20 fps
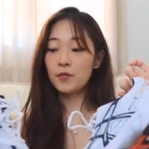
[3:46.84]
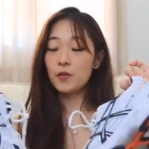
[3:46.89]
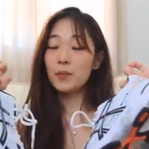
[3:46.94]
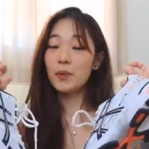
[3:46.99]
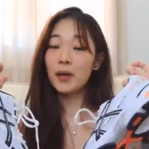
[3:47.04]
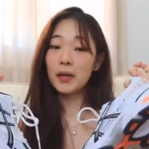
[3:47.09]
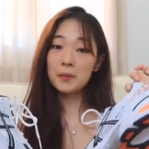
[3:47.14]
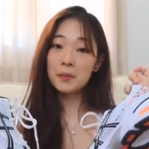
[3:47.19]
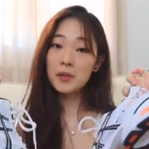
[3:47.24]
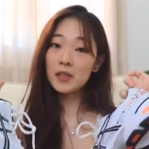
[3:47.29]

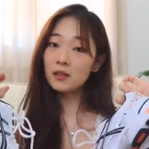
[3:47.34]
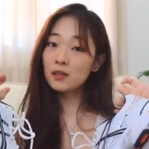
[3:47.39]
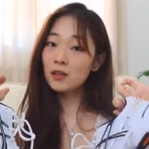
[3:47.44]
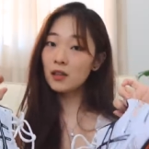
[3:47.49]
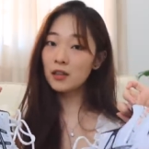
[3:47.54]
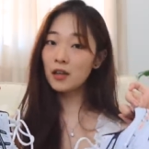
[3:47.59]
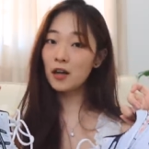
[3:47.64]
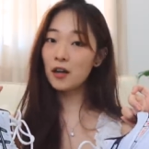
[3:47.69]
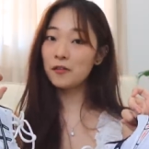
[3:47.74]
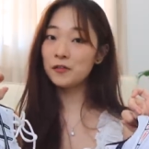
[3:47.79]
remind me a
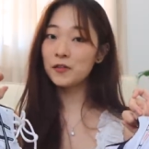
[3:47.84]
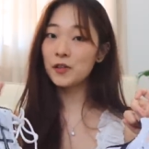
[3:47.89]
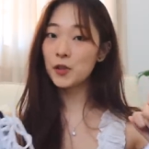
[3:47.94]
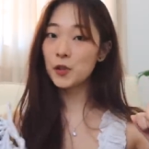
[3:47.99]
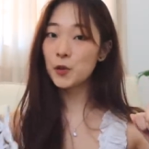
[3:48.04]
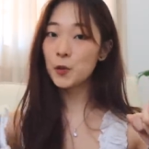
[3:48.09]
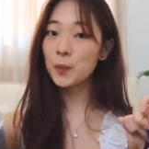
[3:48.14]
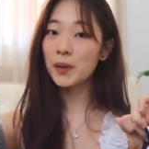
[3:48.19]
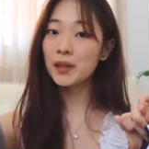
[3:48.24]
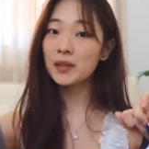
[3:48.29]
lot of the
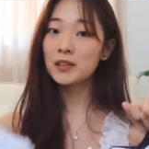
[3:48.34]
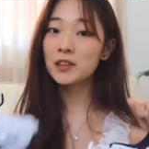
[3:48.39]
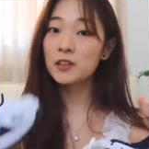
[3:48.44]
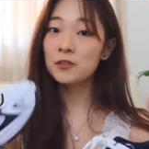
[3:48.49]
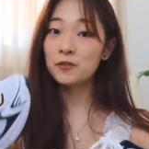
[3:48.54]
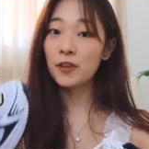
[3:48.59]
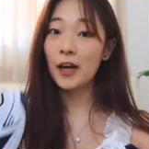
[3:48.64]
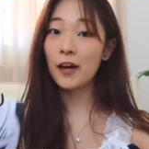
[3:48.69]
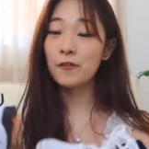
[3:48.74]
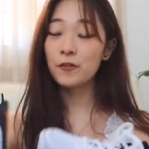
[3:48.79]
New Balance
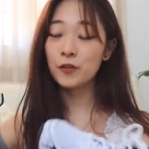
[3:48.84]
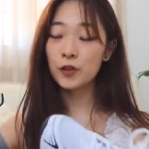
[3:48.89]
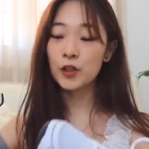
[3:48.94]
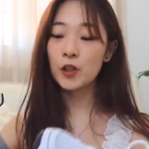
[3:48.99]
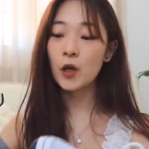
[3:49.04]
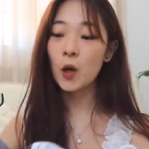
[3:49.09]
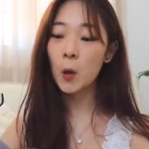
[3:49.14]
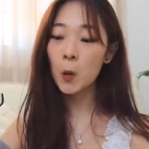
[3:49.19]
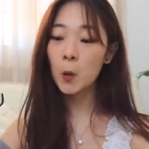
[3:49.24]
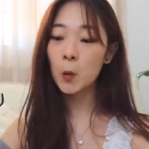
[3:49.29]

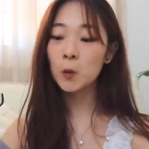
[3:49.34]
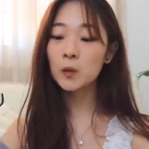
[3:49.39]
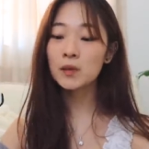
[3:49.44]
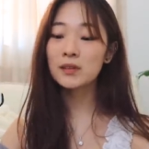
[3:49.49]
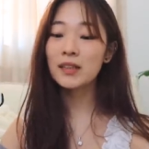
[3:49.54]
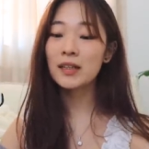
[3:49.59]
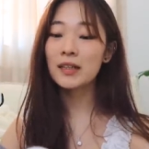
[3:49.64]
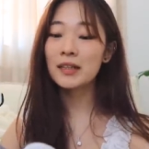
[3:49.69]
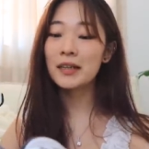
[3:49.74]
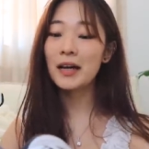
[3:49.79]
530
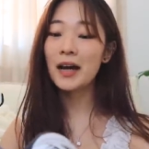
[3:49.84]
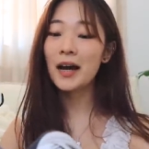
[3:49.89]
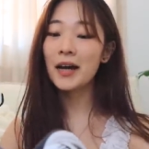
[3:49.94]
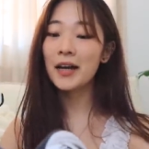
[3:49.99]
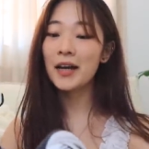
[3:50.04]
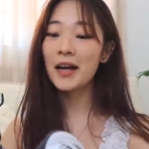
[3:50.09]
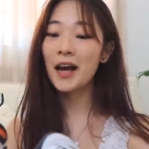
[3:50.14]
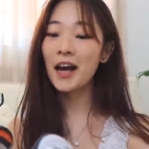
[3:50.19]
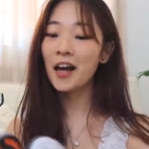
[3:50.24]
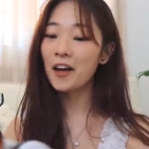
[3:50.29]
that I
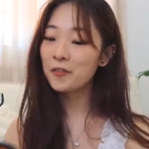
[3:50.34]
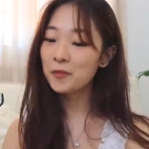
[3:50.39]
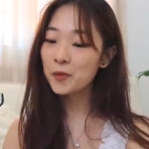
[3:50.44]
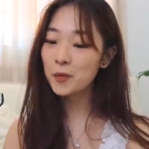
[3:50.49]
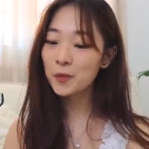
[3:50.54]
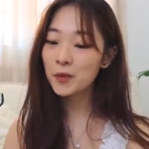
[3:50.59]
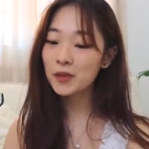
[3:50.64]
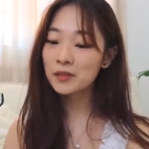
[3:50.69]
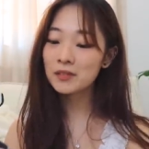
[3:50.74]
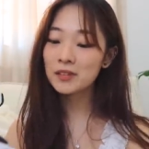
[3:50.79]
have
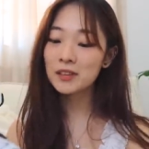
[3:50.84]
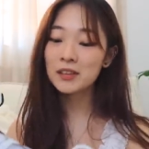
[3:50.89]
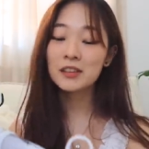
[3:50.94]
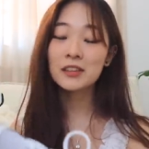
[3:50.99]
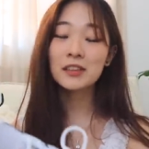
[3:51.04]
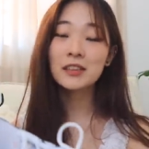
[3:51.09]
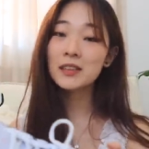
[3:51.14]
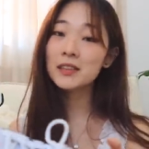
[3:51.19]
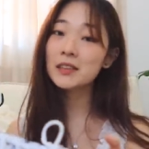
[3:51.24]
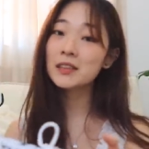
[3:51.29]
been wanting
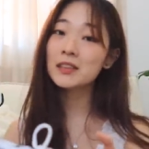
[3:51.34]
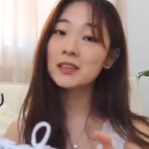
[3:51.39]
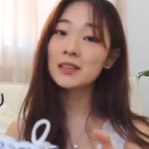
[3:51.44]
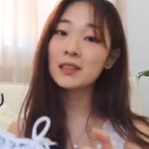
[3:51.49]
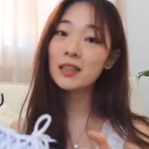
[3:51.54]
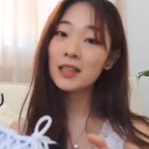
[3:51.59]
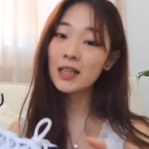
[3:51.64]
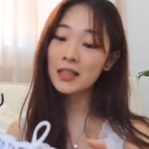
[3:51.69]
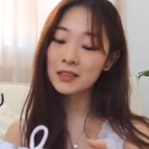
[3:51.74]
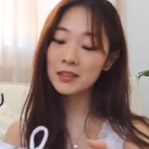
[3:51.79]
since
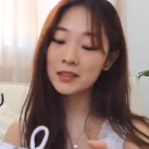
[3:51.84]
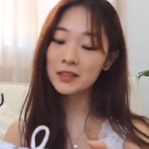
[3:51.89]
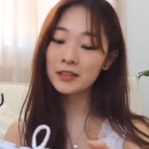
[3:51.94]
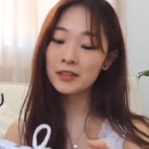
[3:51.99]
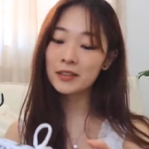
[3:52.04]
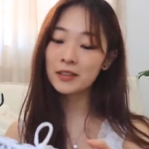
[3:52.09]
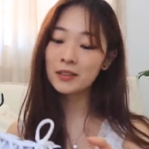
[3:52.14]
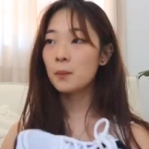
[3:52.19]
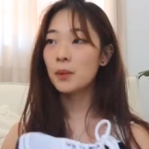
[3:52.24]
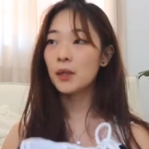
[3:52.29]
last
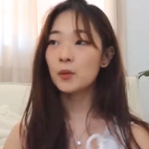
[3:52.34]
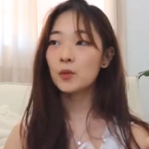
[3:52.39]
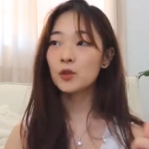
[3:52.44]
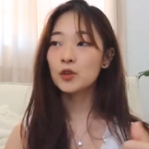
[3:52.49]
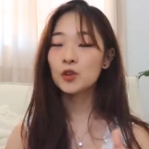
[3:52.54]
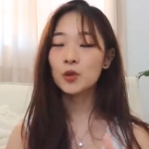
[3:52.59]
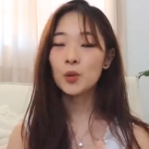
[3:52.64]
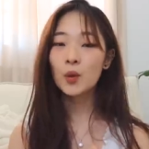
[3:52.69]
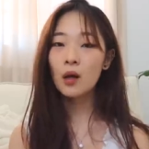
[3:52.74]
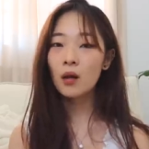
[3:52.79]
year but it was
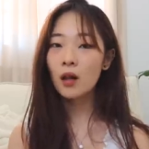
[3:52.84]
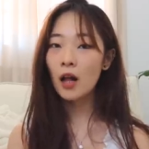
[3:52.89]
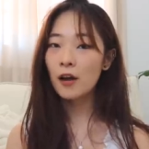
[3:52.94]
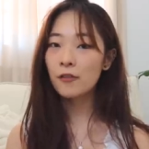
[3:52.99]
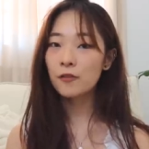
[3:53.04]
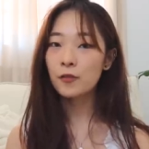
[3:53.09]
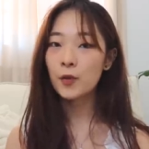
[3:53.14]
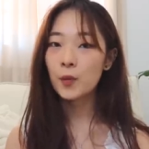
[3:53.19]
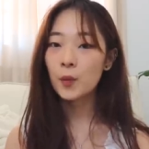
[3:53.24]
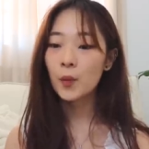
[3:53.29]
sold out
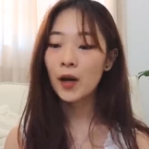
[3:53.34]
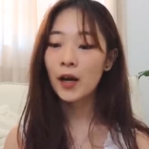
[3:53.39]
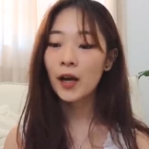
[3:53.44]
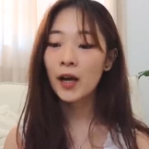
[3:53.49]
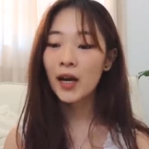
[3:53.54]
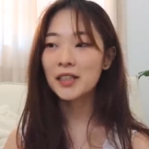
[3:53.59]
everywhere.